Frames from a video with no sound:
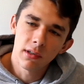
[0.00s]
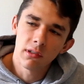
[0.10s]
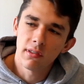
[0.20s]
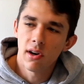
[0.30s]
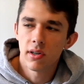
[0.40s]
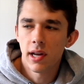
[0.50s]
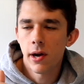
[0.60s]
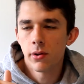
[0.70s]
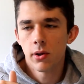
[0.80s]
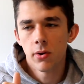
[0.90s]
you start
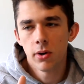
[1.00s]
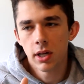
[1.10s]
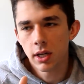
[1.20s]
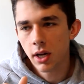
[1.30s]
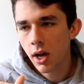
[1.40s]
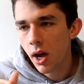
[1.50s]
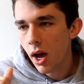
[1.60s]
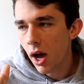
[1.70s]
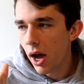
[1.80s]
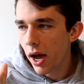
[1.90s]
downloading
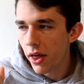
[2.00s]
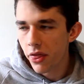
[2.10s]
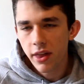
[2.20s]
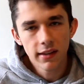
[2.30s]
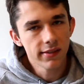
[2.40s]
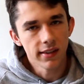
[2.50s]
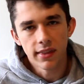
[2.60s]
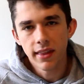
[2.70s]
uh, this and